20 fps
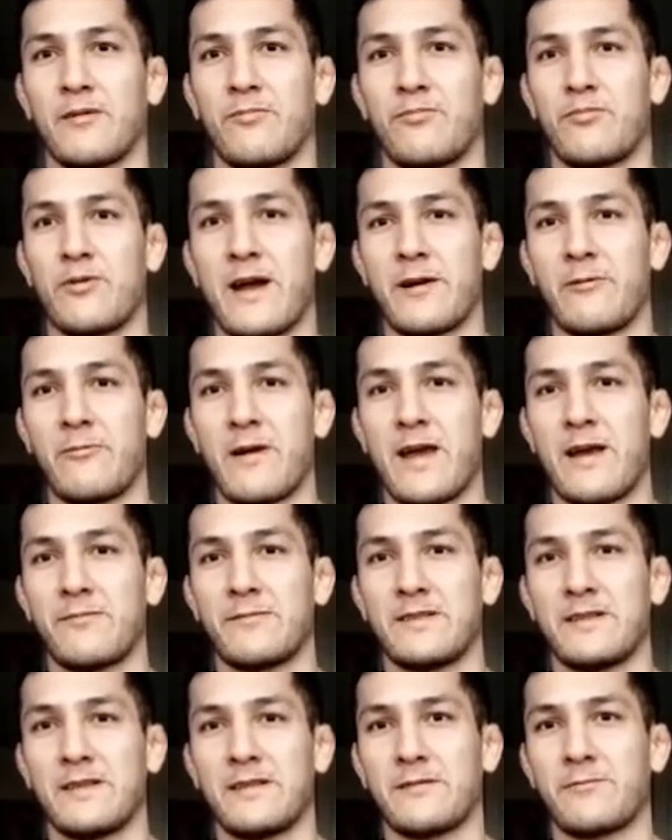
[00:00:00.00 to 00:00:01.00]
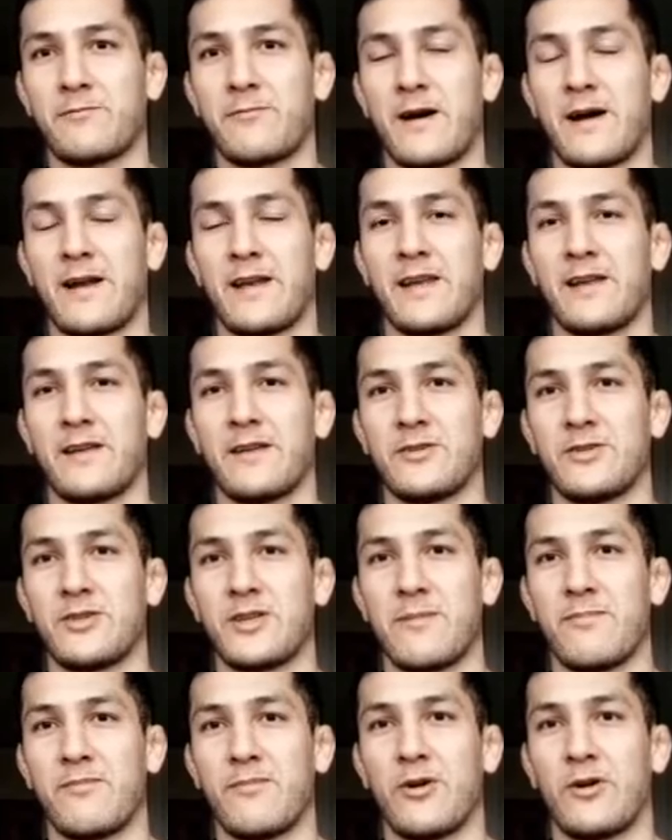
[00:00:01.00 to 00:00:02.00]
Brad Ramsey's fighting
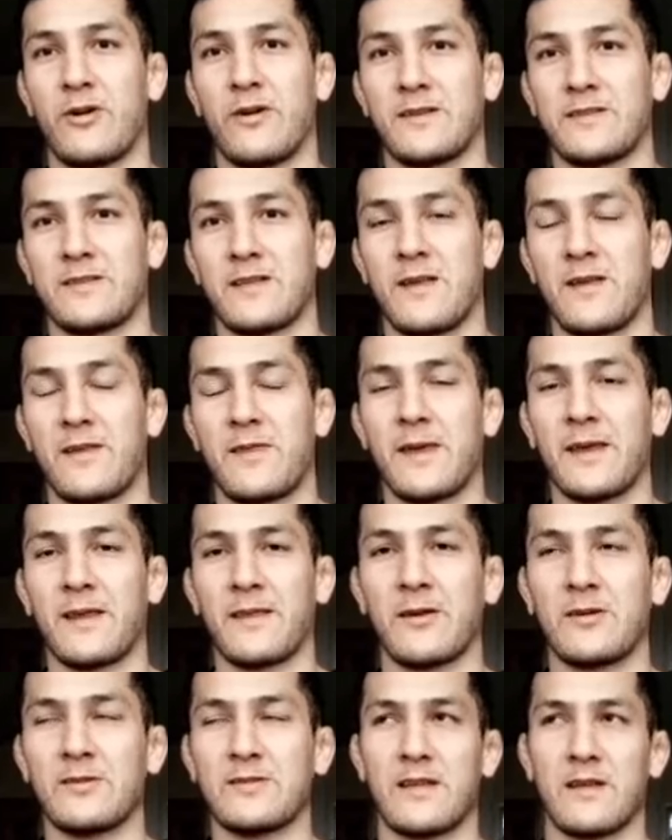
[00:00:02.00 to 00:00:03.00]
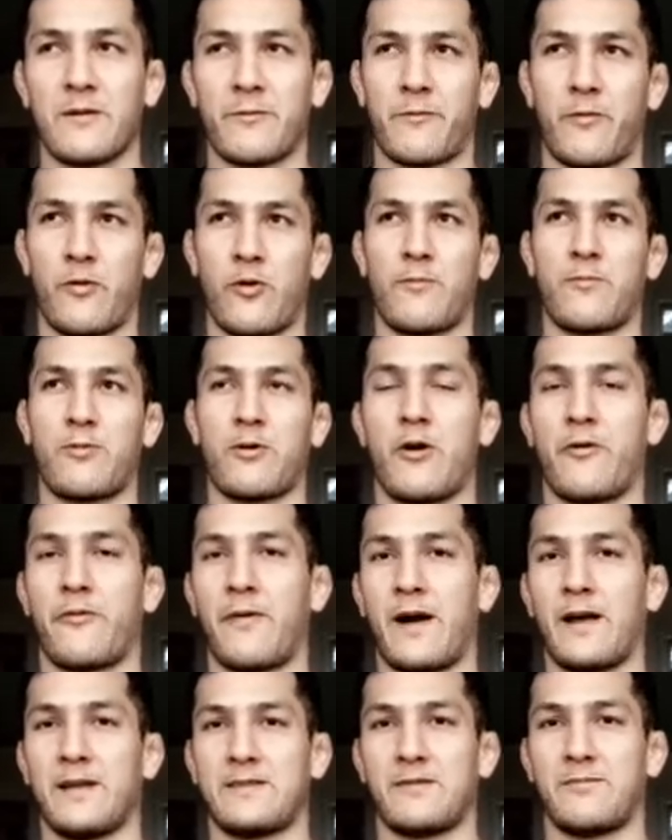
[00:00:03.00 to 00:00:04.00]
Shem Murdoch. So I think those are the 4 pro
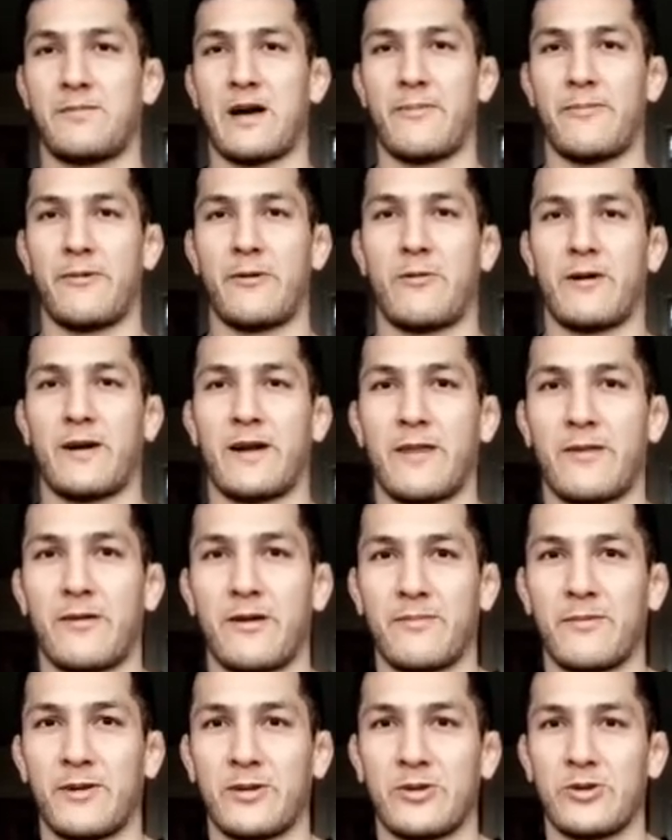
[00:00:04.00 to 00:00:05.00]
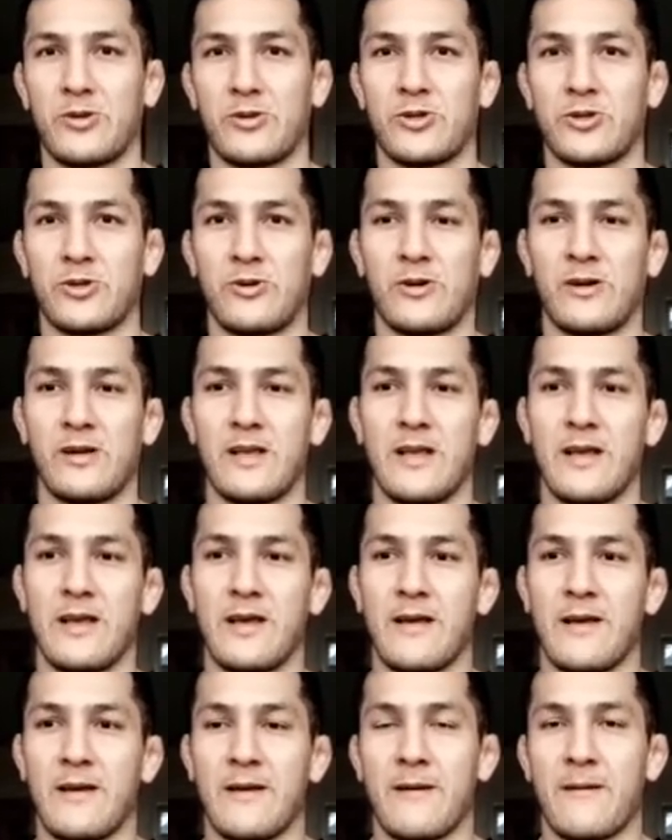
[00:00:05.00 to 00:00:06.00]
fights. There might be one other, I'm not too sure.
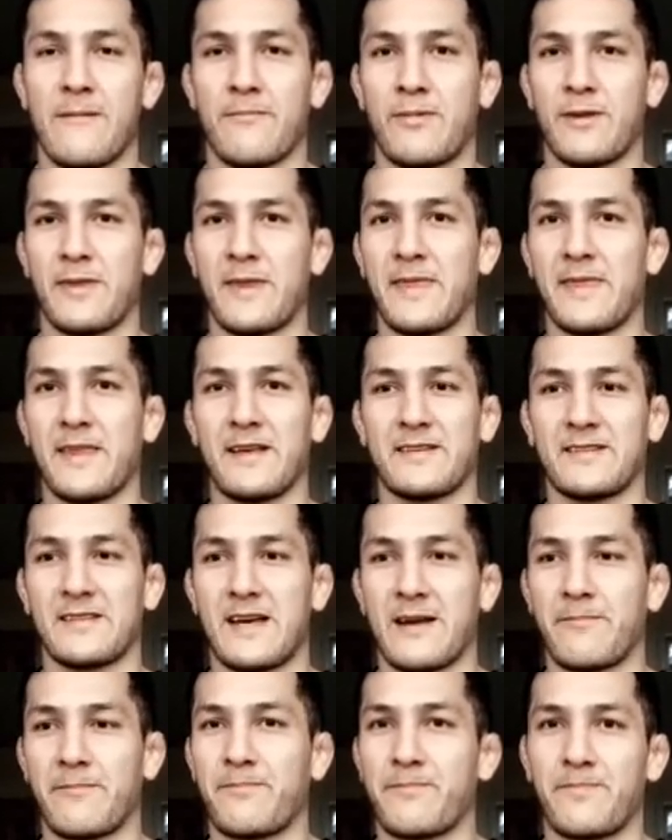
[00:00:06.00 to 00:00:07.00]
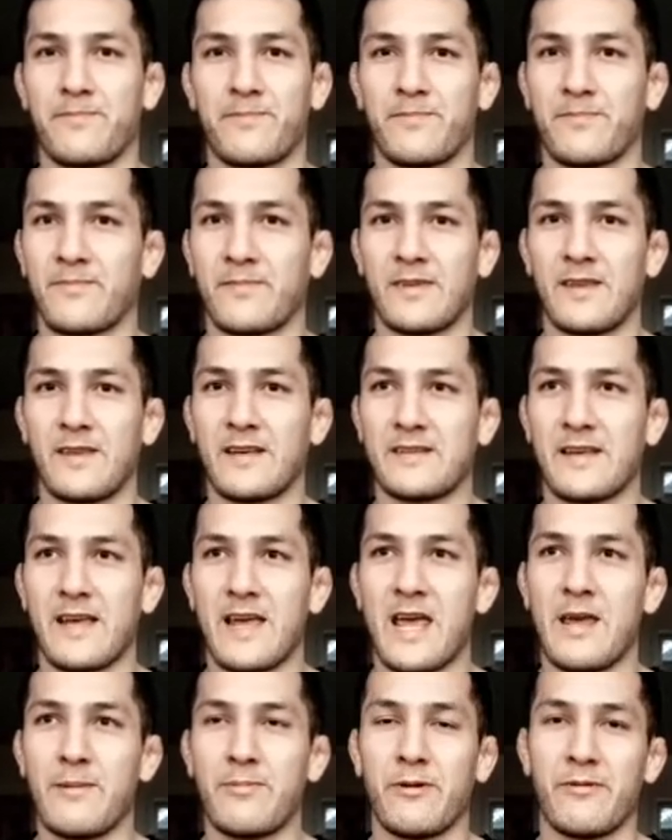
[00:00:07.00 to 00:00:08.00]
But then there's a
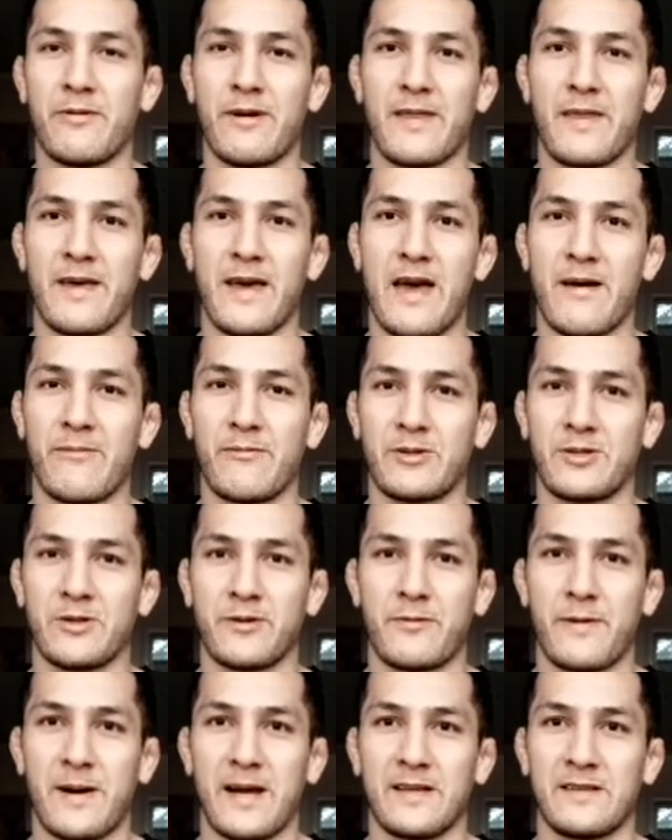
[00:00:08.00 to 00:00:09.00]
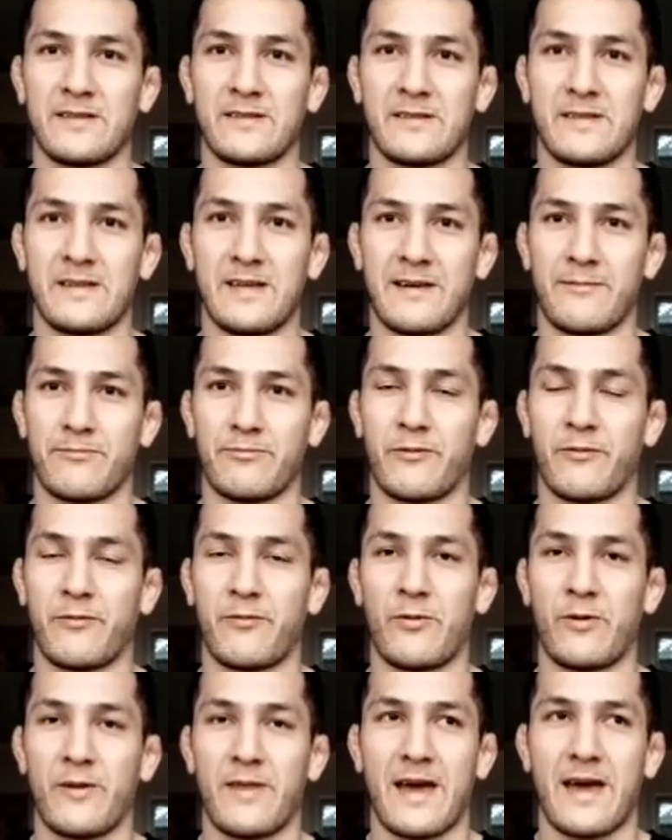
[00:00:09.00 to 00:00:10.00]
heap of other amateur fights like
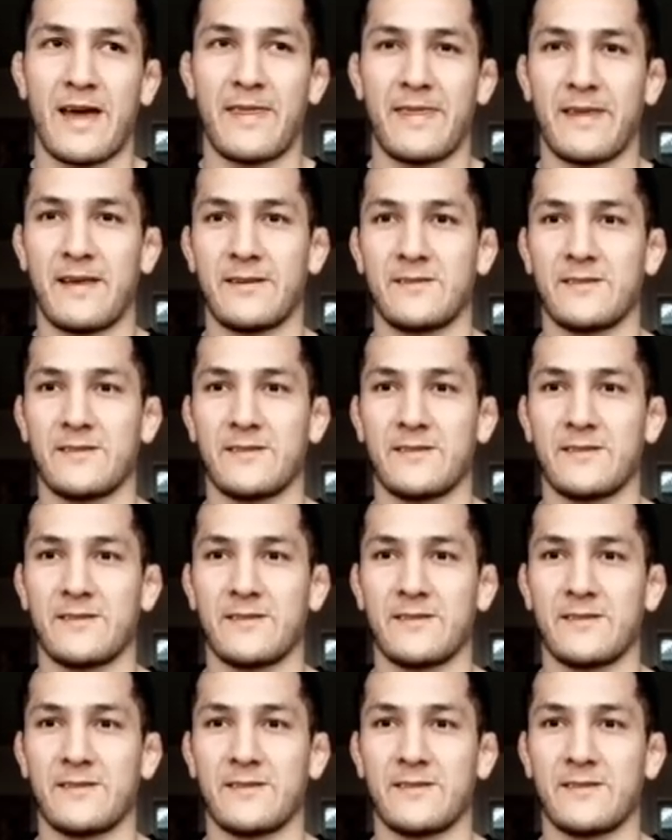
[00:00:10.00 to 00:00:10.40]
before that, and